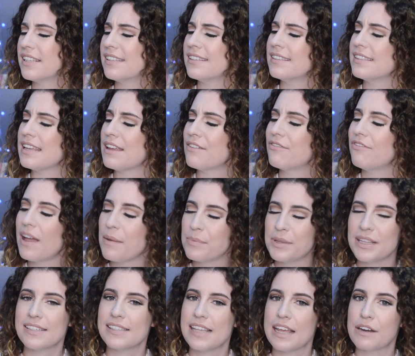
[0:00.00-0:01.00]
This is the
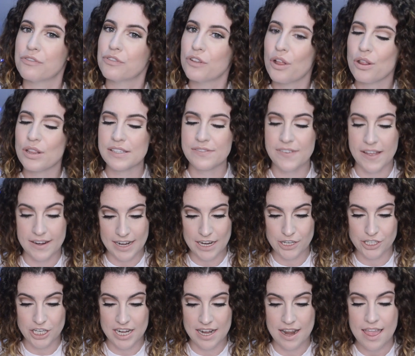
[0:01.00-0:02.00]
Fabulous and Flawless
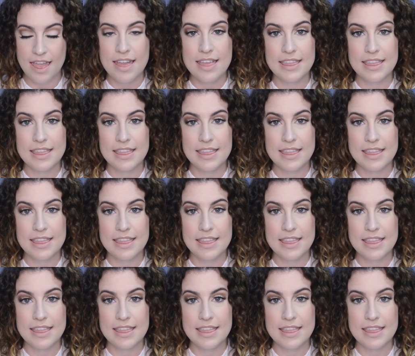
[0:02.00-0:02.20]
foundation.